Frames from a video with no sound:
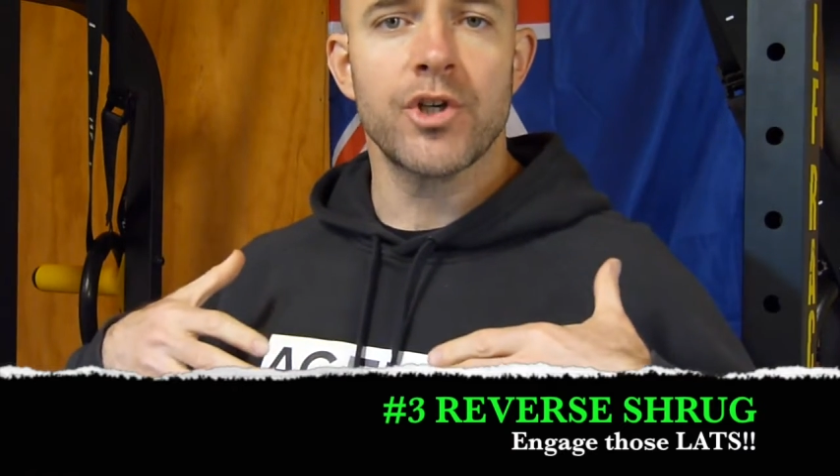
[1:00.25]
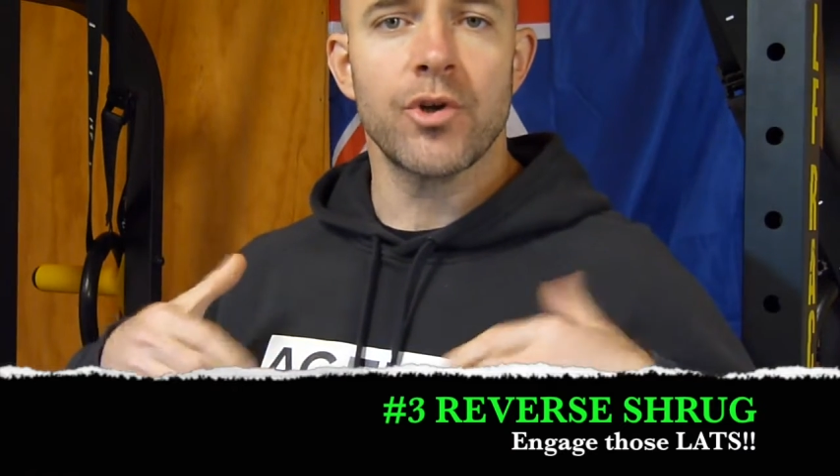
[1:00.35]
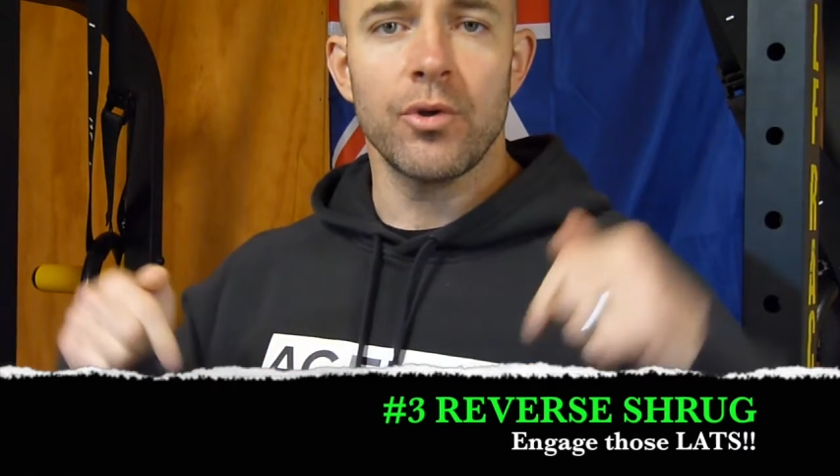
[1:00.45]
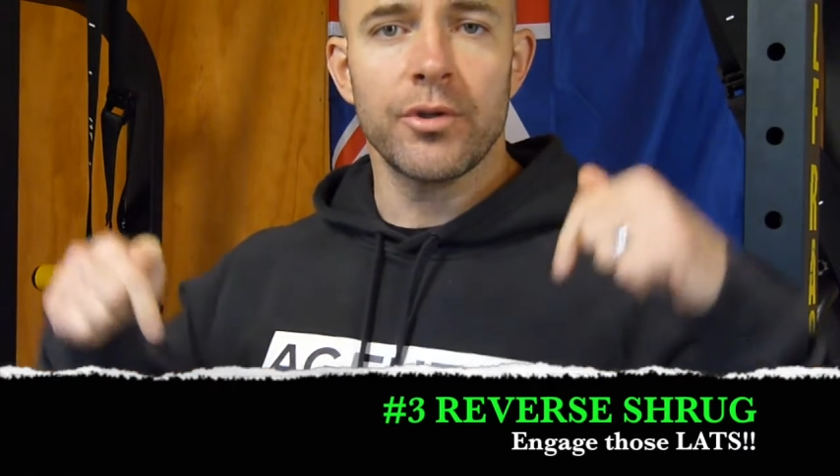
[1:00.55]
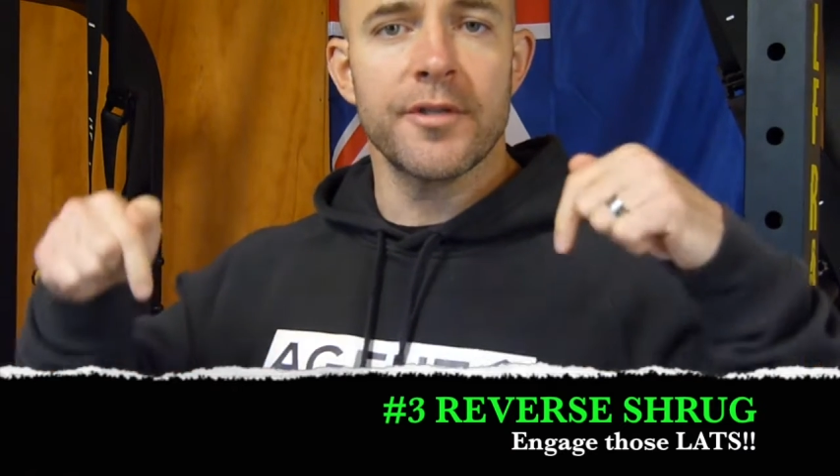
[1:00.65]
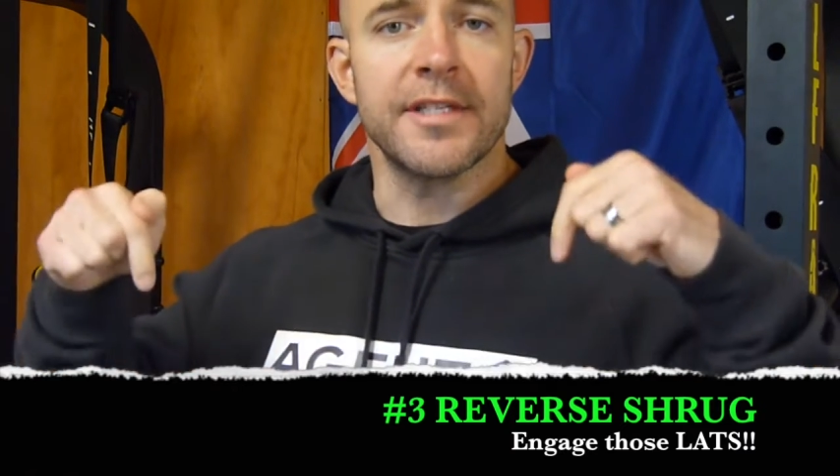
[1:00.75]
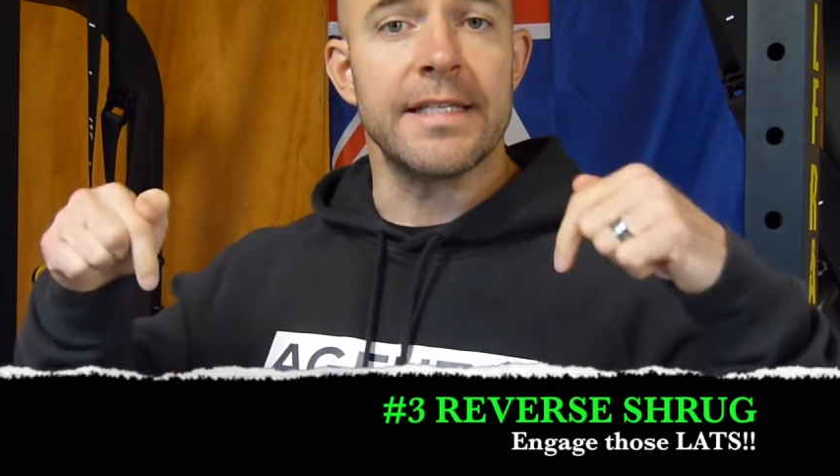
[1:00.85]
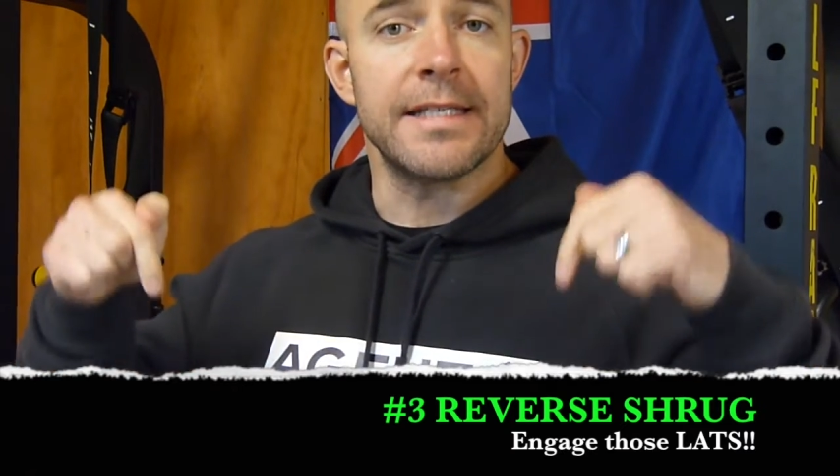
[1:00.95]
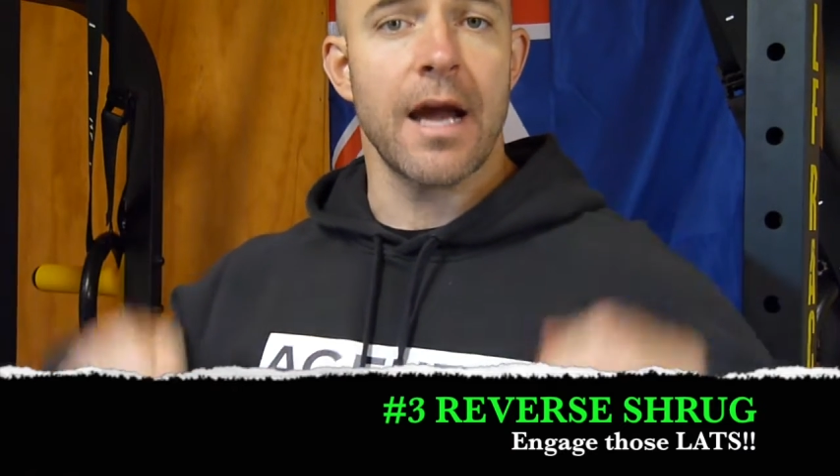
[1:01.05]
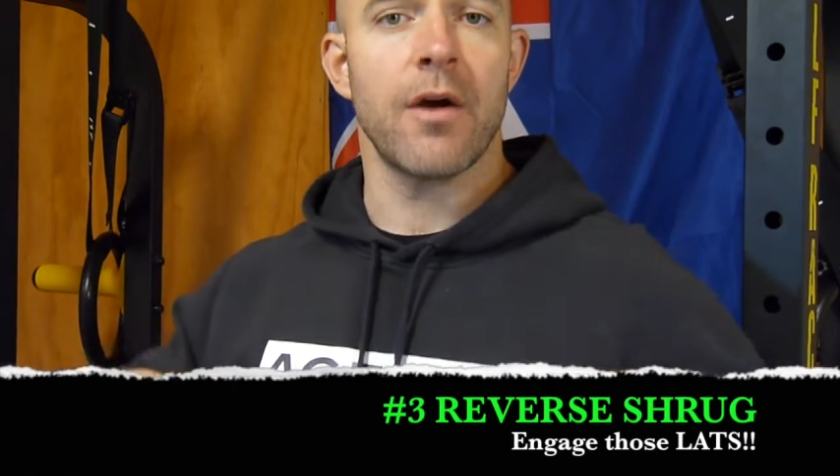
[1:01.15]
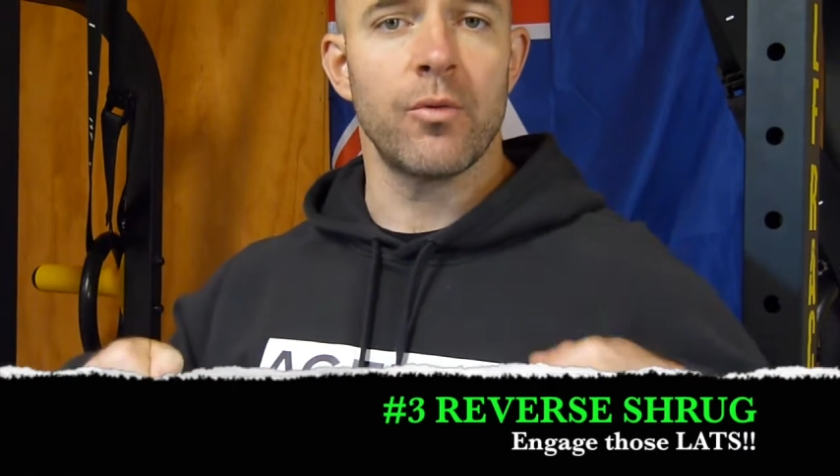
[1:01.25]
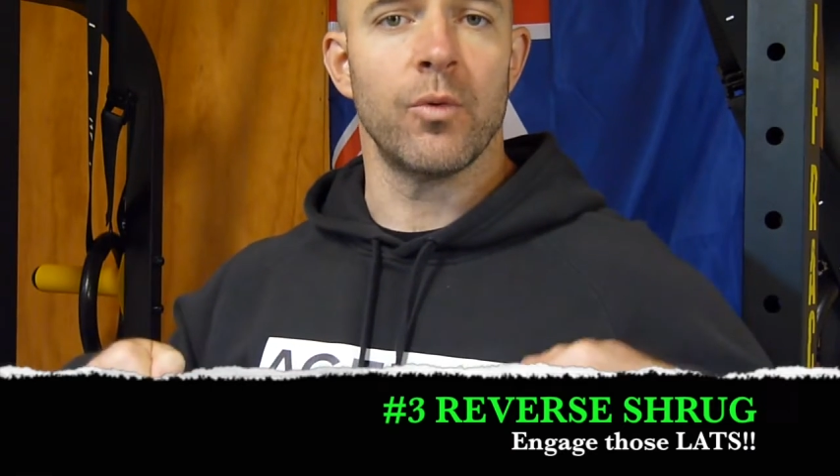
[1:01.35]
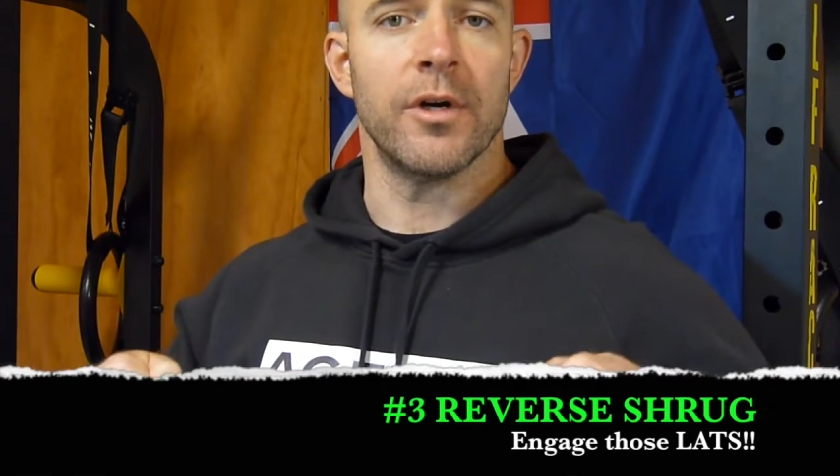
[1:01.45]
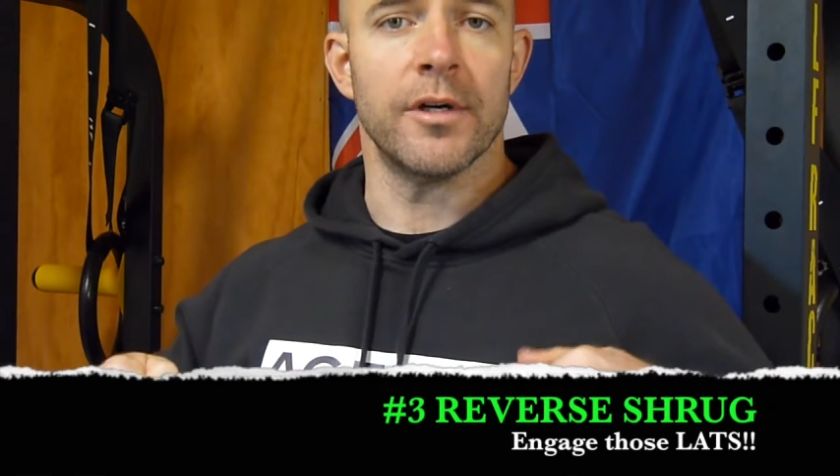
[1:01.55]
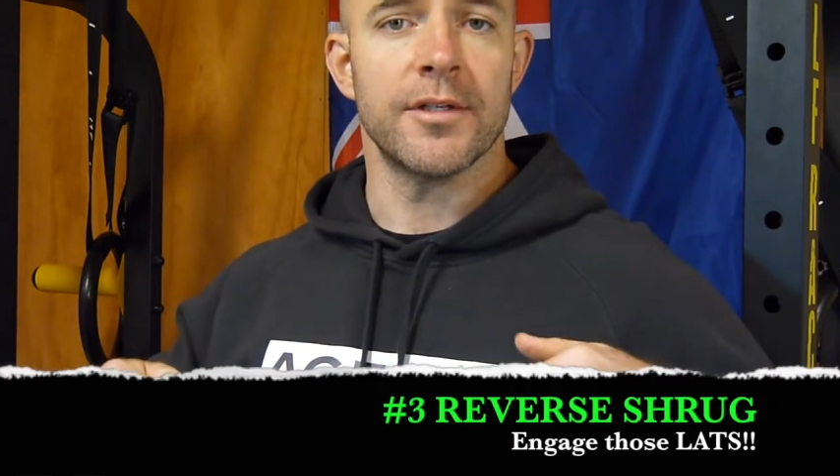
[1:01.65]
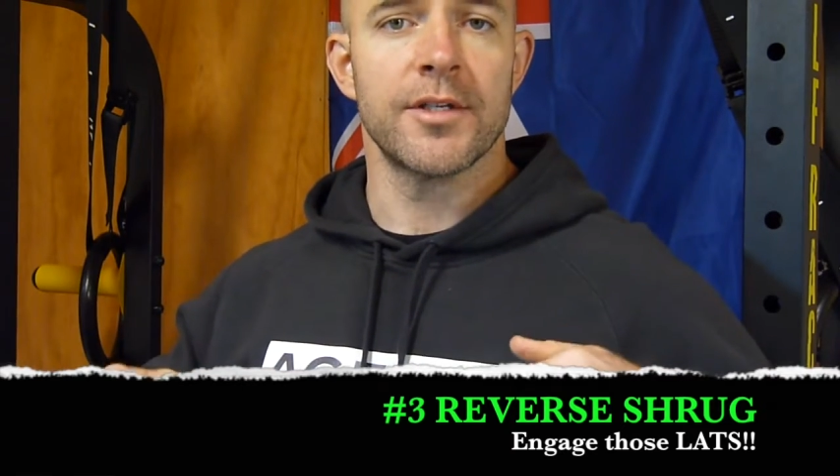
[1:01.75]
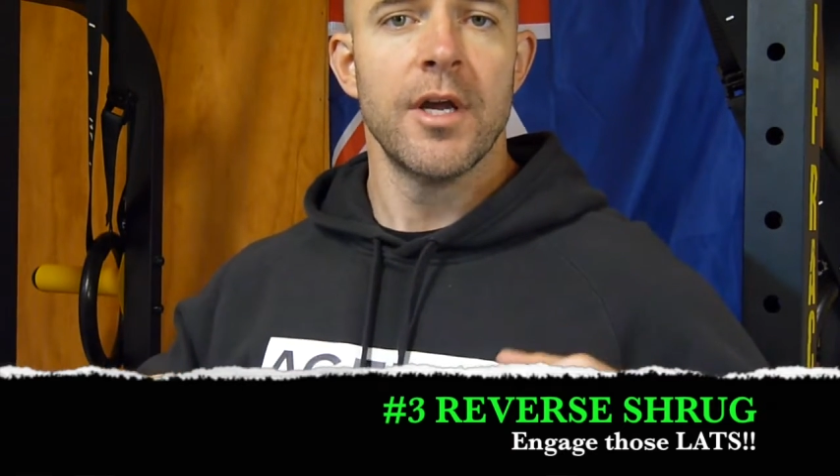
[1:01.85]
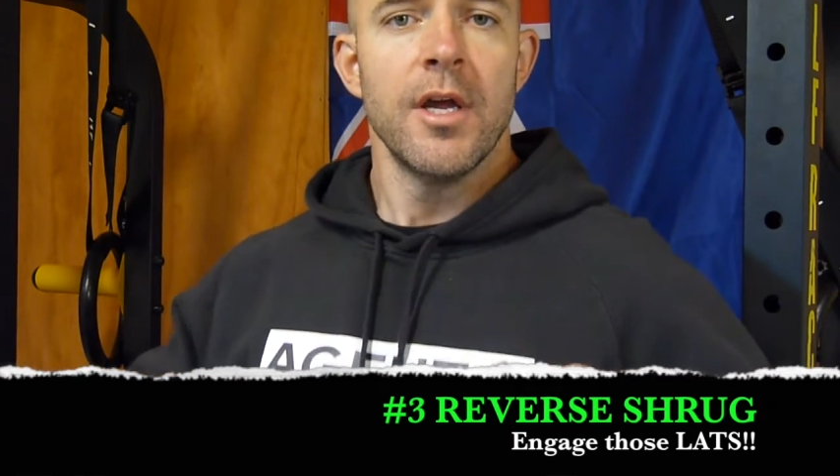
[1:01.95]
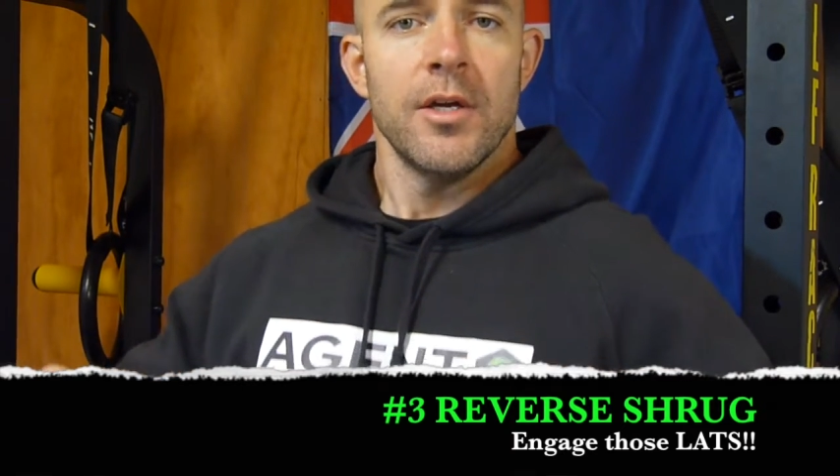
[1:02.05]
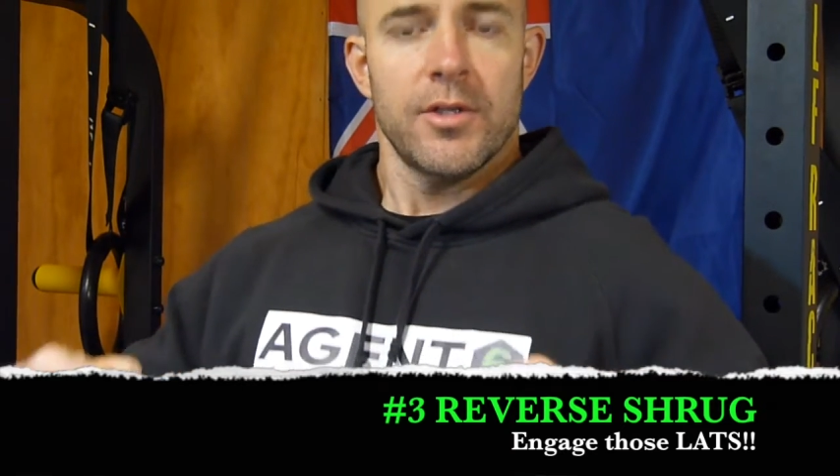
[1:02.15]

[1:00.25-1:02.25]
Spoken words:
shoulders downwards.